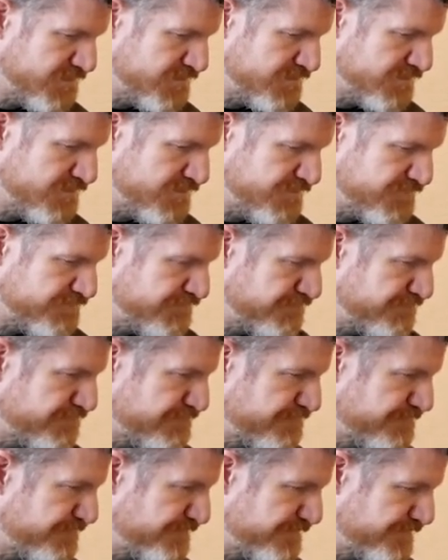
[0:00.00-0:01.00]

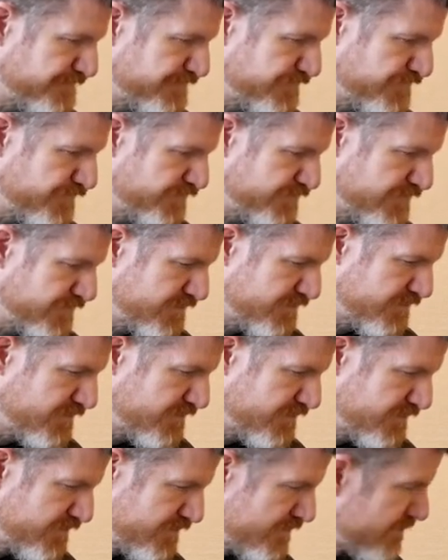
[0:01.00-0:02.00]

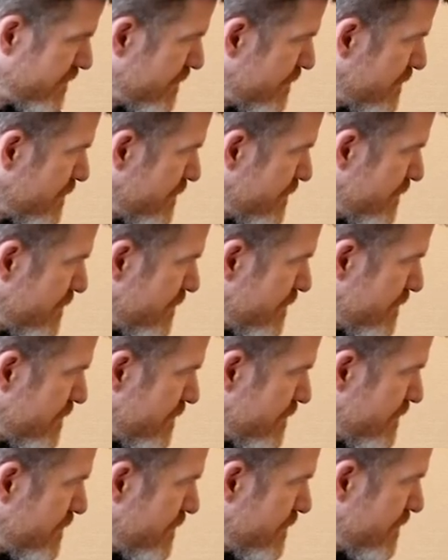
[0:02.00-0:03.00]

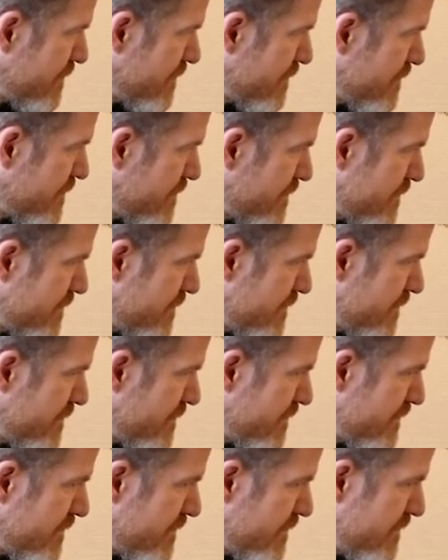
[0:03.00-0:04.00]

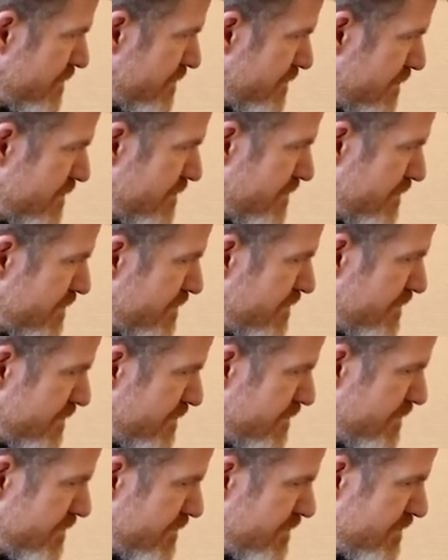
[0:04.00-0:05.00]

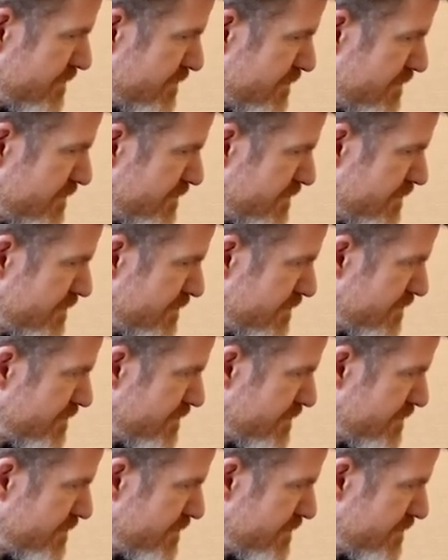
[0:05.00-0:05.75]
The person shown says nothing.